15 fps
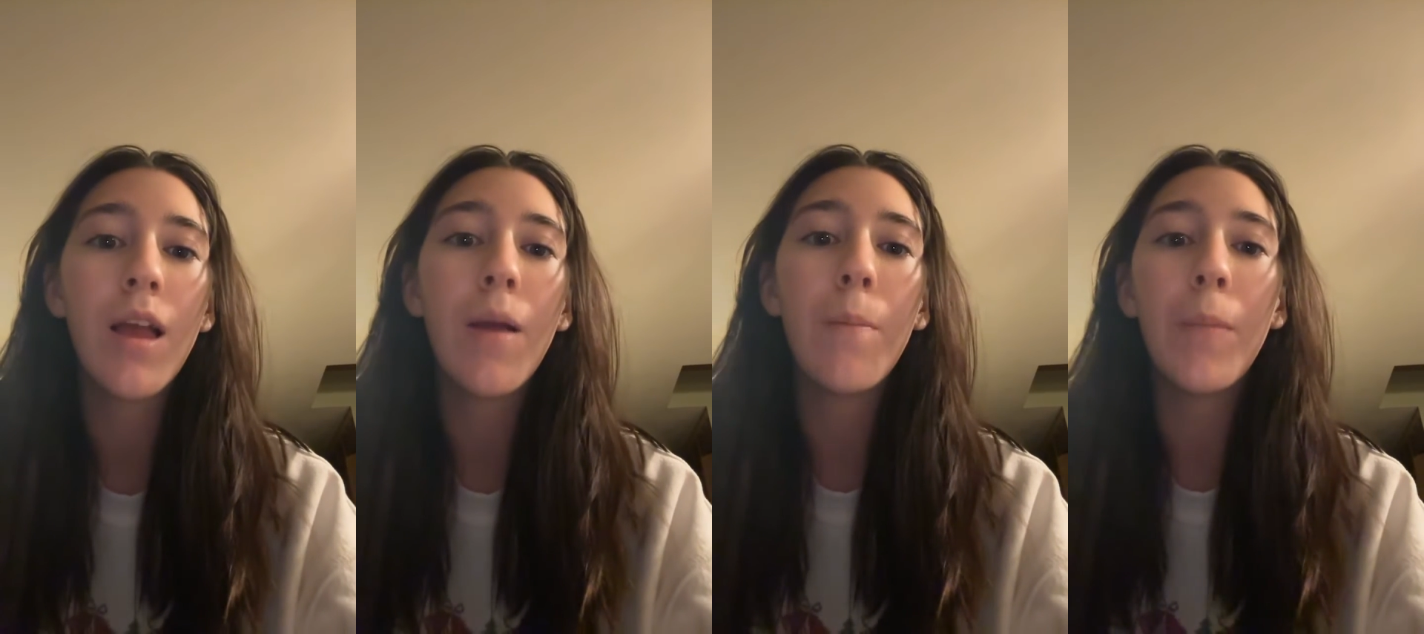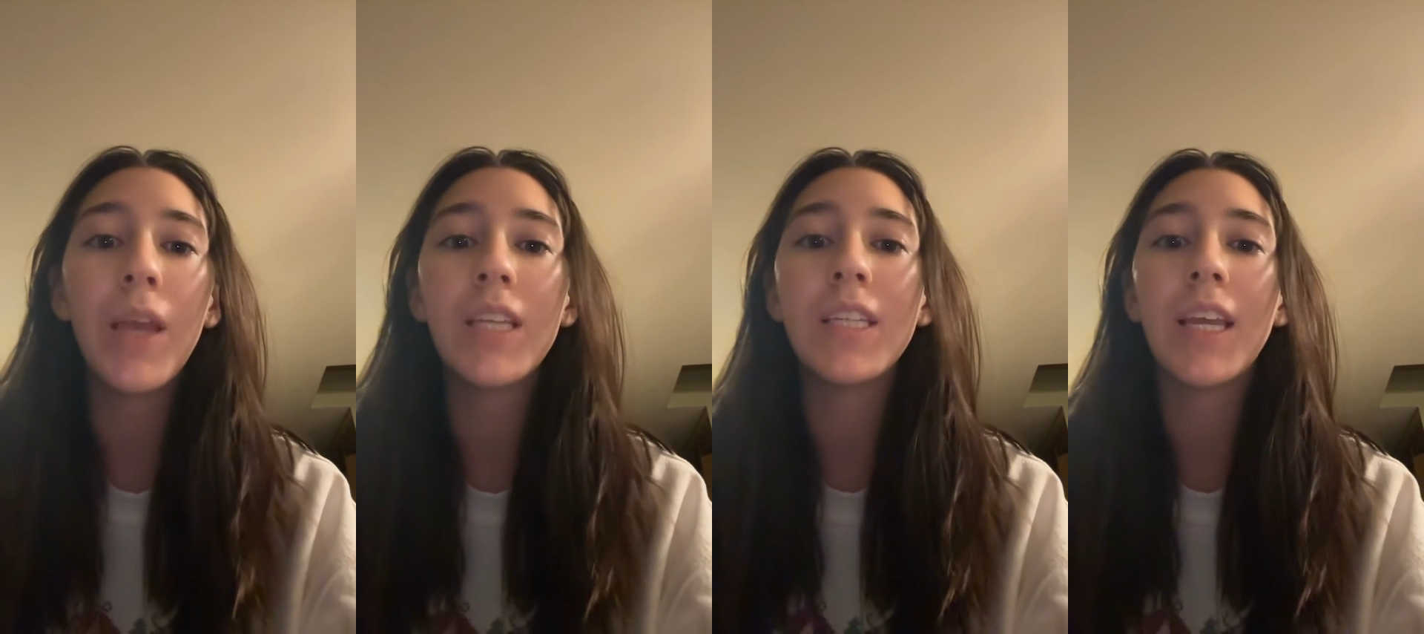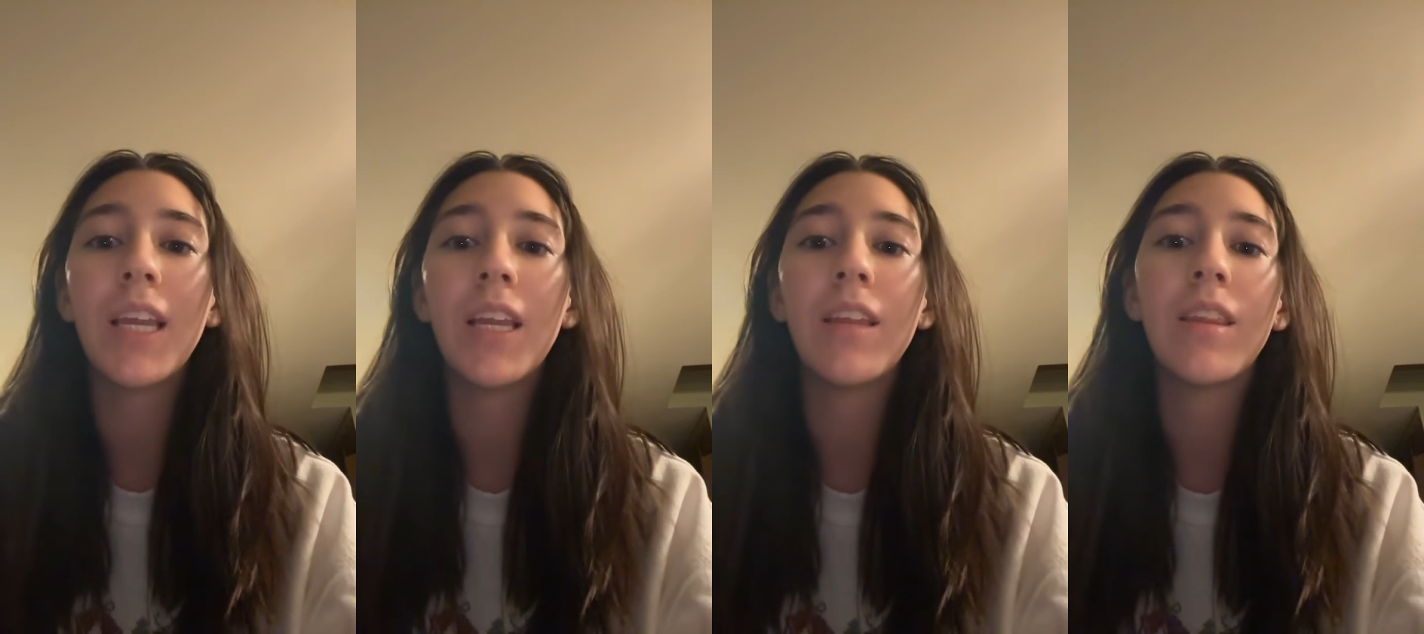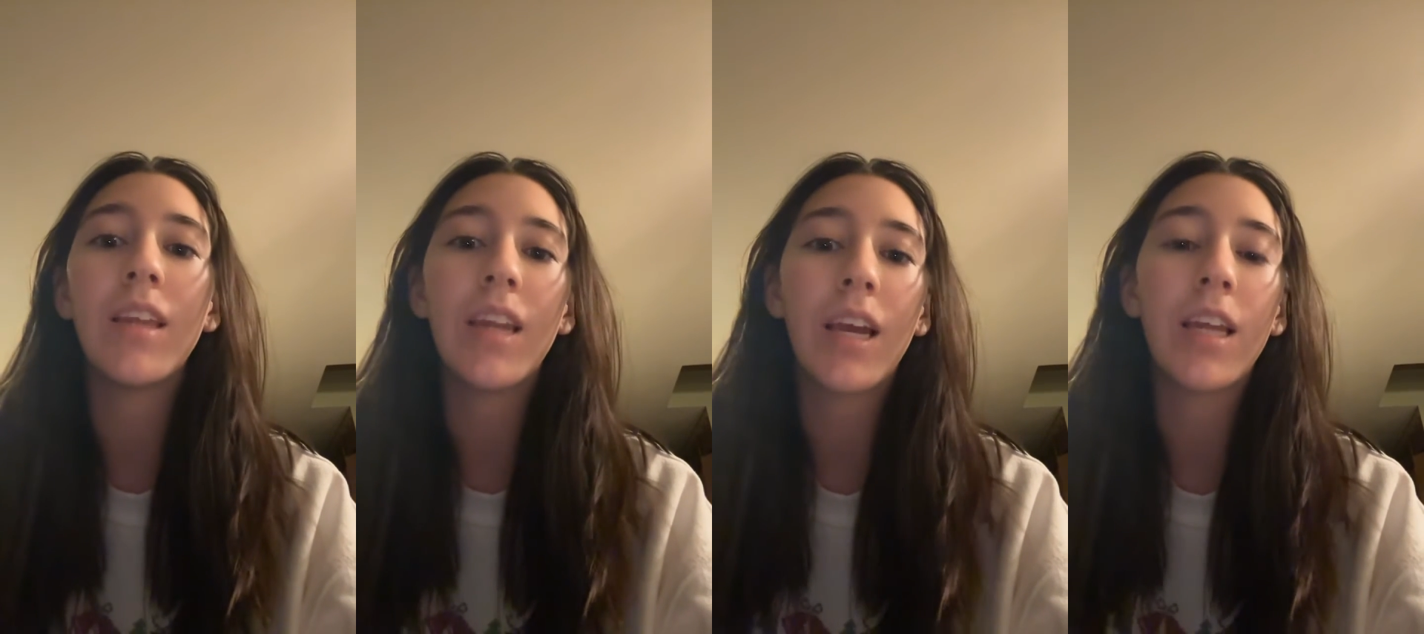maintaining
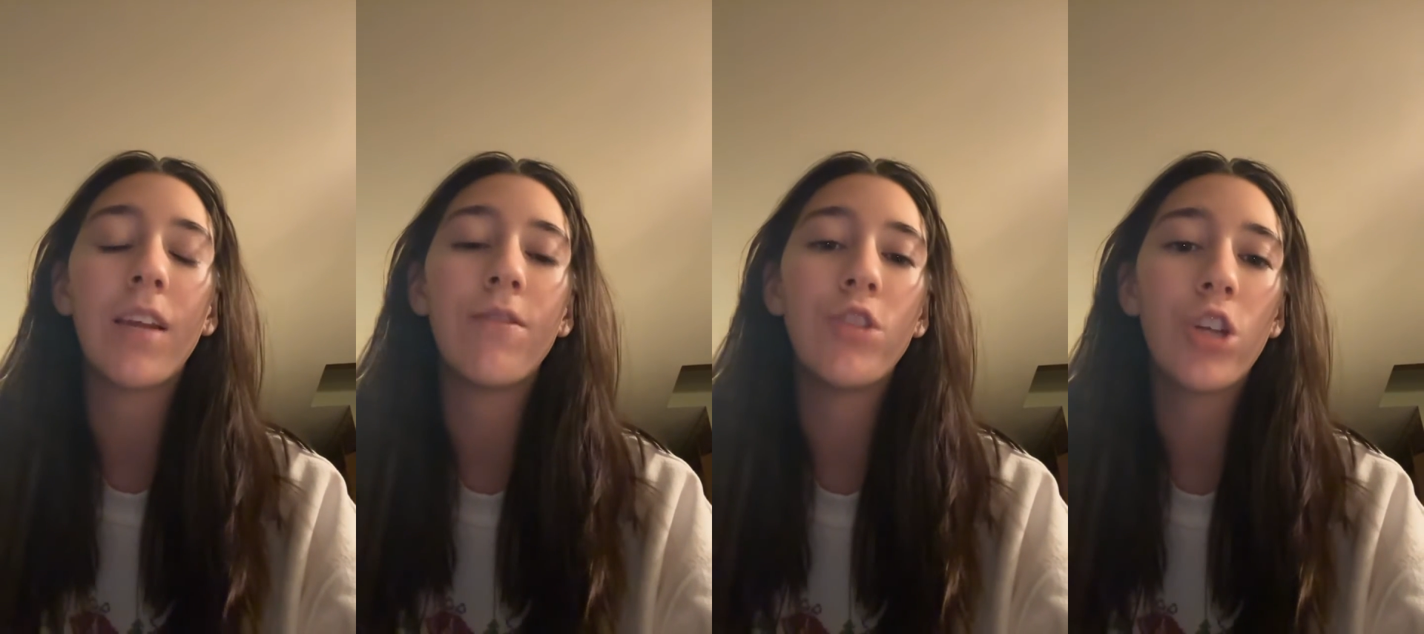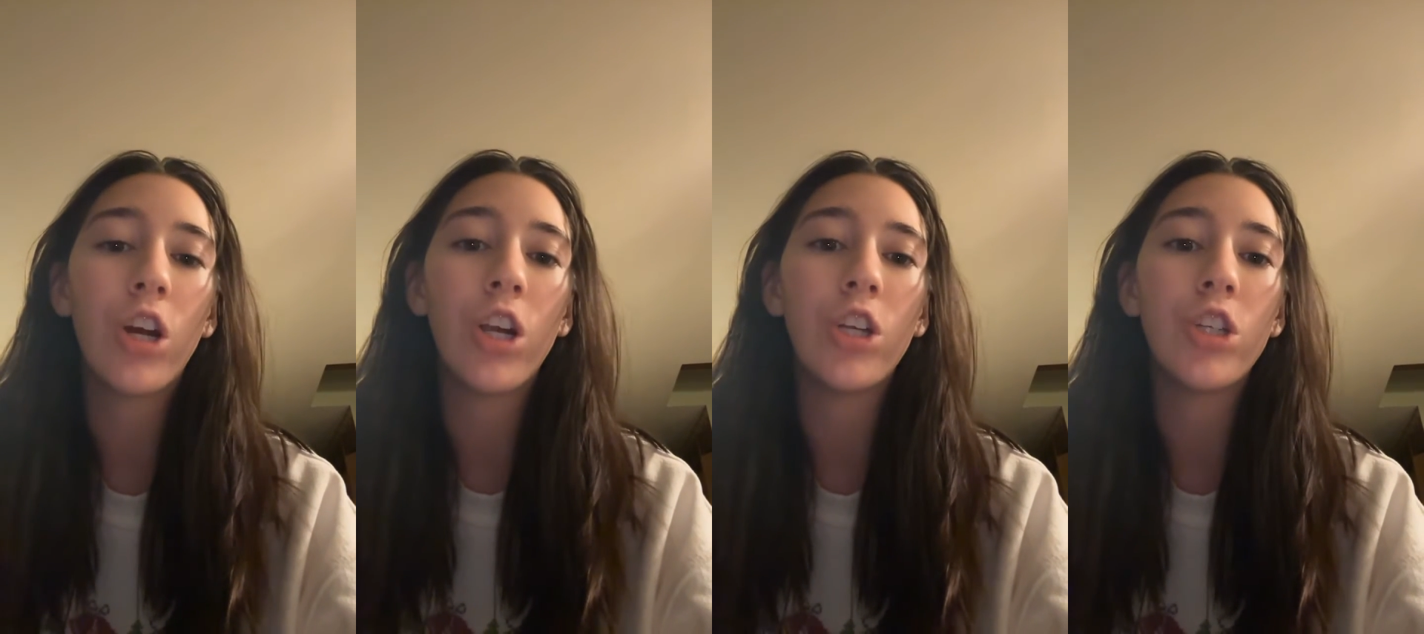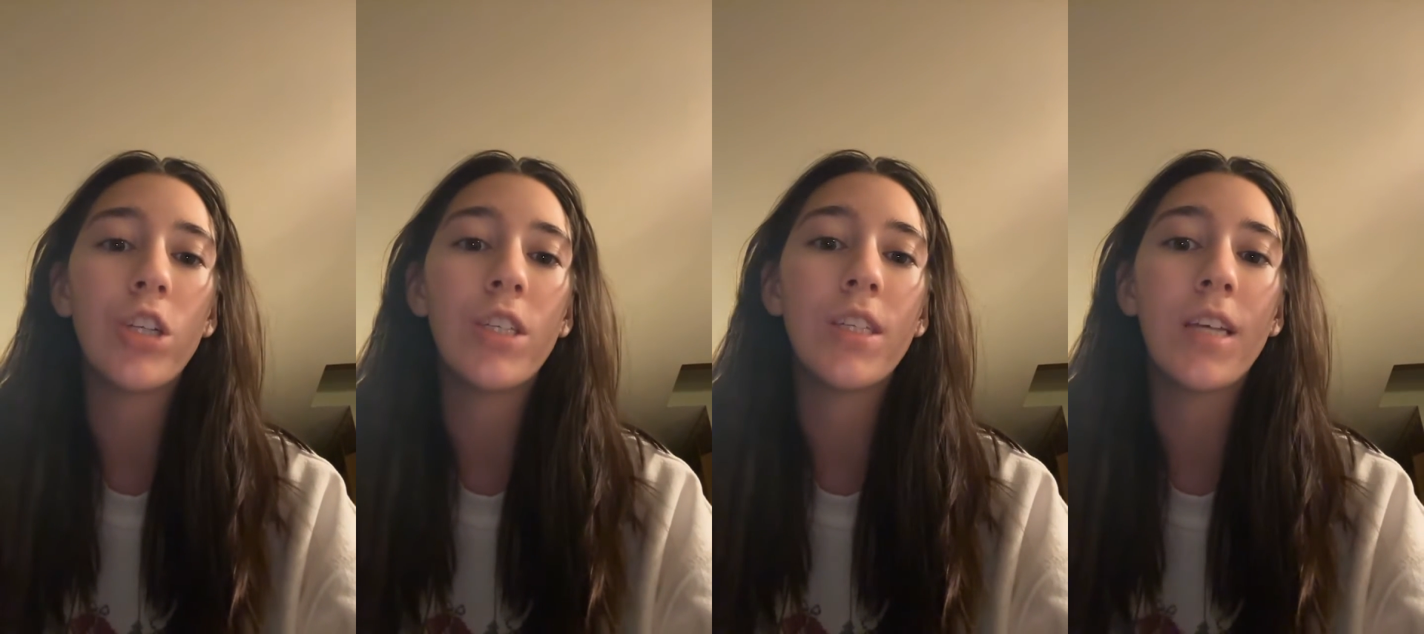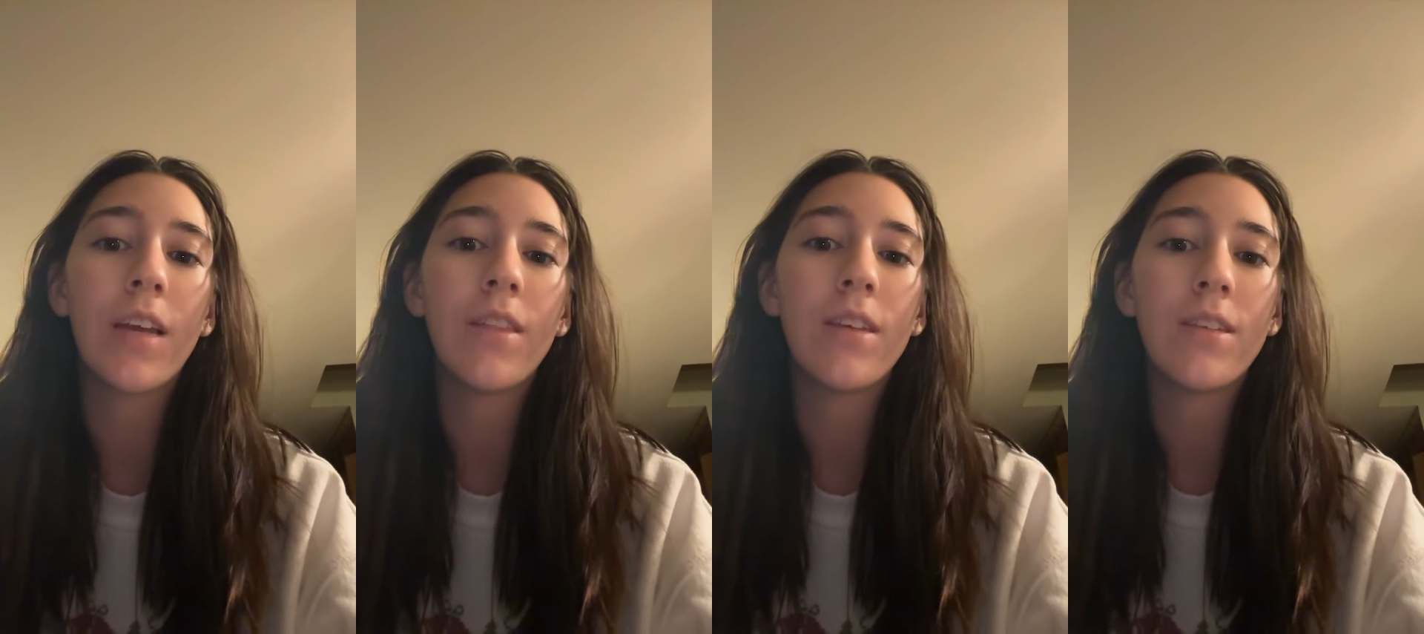the negative charge
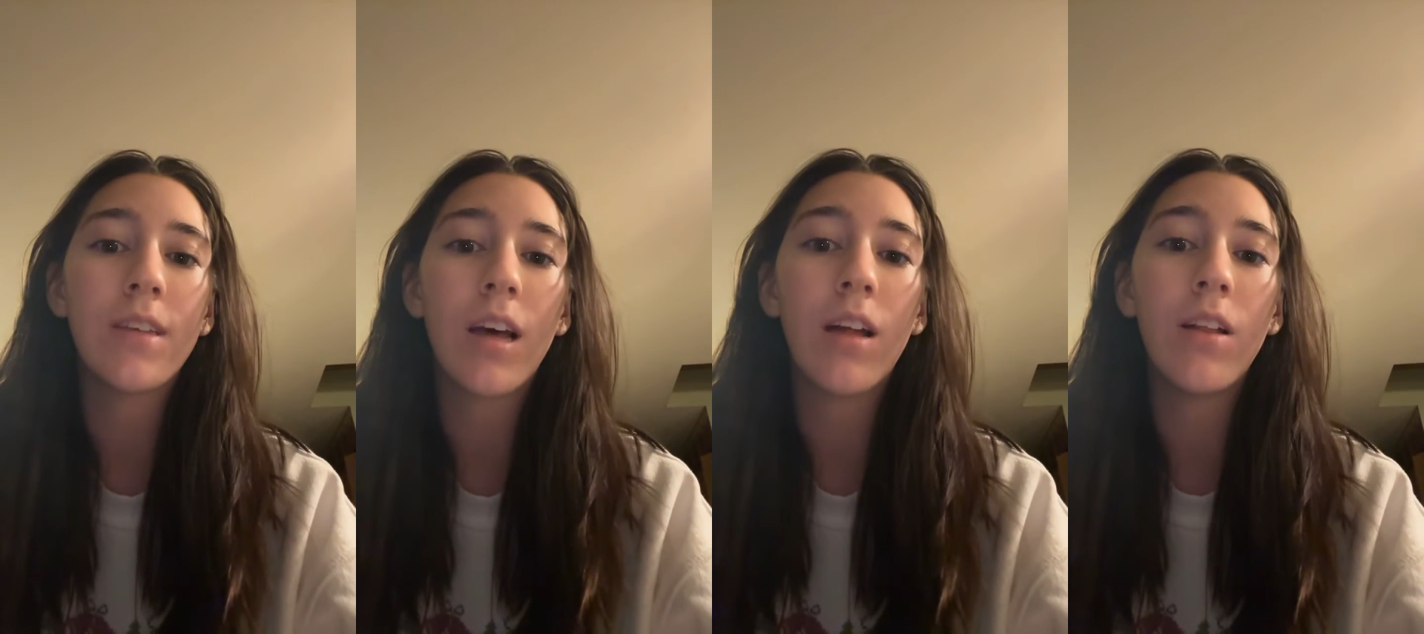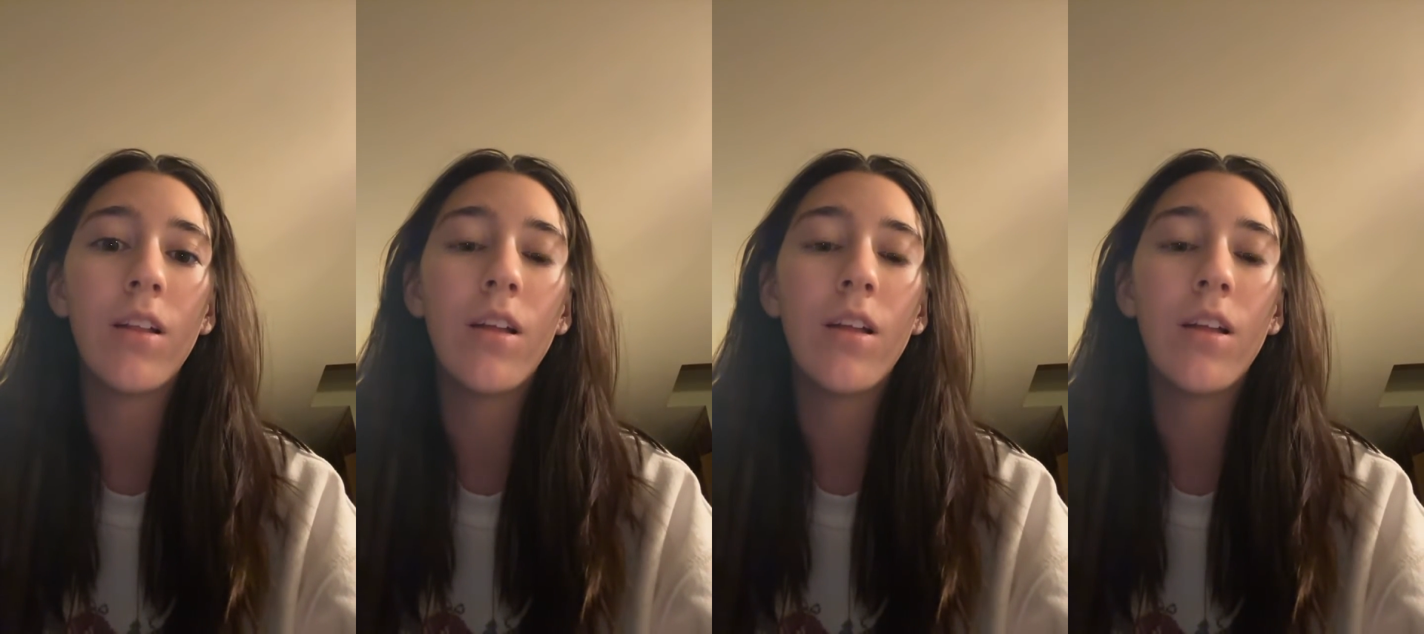inside the cell.